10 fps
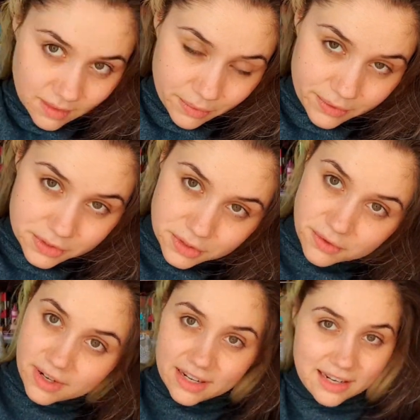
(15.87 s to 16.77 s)
And I'm going to
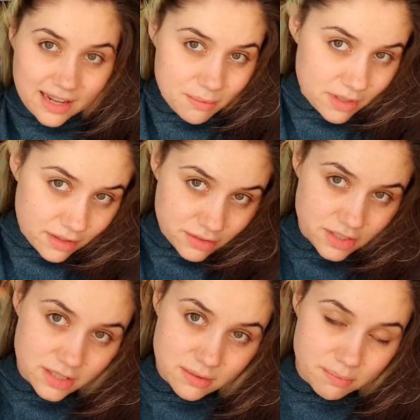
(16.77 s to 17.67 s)
create lame little
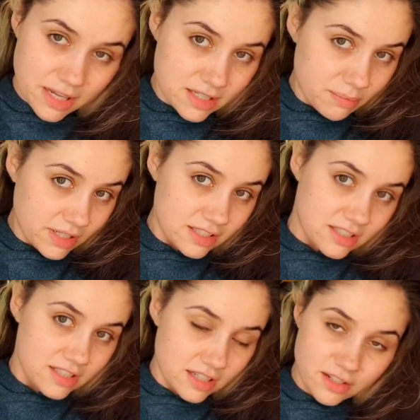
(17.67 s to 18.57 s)
space
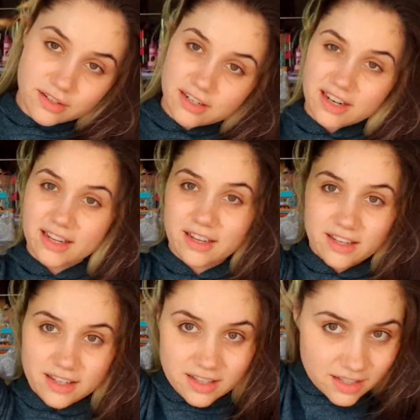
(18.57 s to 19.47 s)
buns that look like